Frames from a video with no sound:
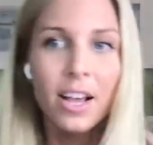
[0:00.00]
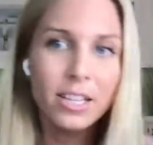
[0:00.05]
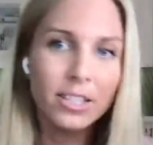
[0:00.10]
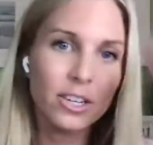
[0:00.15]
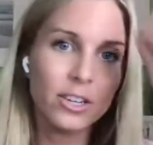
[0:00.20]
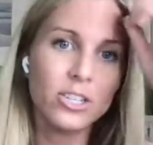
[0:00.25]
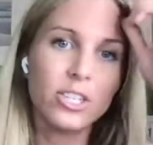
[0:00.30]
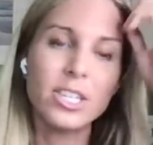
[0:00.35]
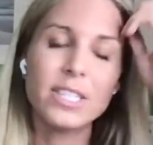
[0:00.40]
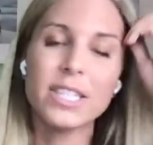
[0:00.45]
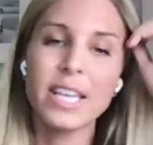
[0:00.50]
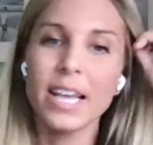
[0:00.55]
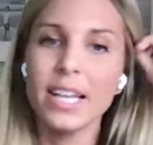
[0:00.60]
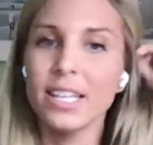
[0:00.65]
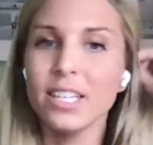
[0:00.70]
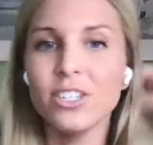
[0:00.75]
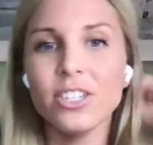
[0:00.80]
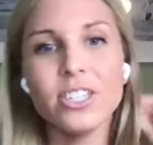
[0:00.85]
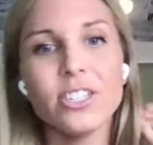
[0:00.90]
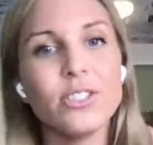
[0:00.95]
So
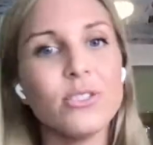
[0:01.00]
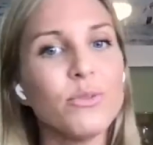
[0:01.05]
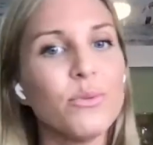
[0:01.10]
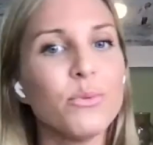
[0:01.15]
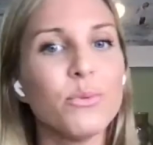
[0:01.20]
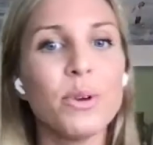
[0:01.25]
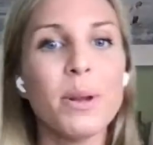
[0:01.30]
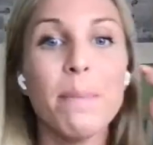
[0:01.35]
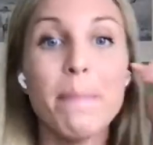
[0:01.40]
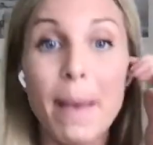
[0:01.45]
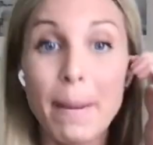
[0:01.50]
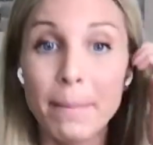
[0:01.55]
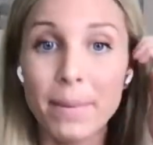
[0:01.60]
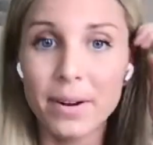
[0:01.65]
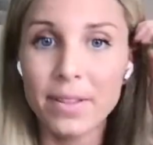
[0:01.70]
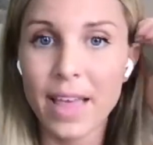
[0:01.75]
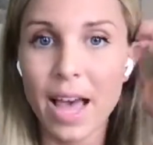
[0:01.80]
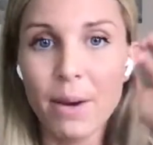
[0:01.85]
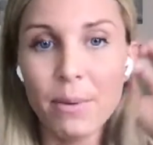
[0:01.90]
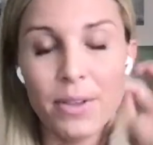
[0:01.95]
just remember
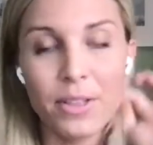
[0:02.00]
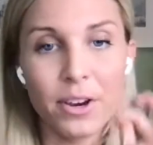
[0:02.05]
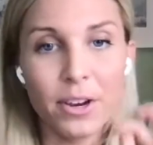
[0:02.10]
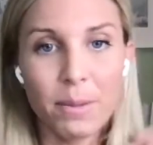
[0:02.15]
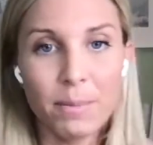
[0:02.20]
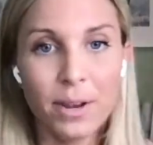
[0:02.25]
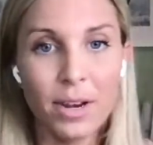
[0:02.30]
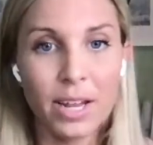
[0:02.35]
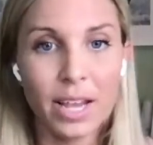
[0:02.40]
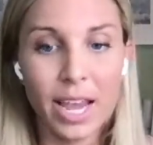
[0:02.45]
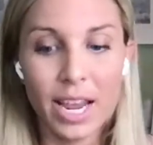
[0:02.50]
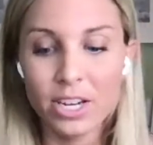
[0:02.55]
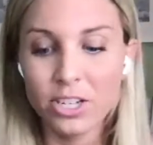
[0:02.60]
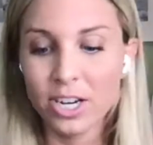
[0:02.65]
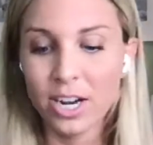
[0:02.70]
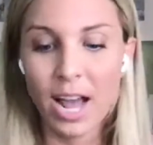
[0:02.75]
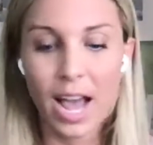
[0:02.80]
that with your communication.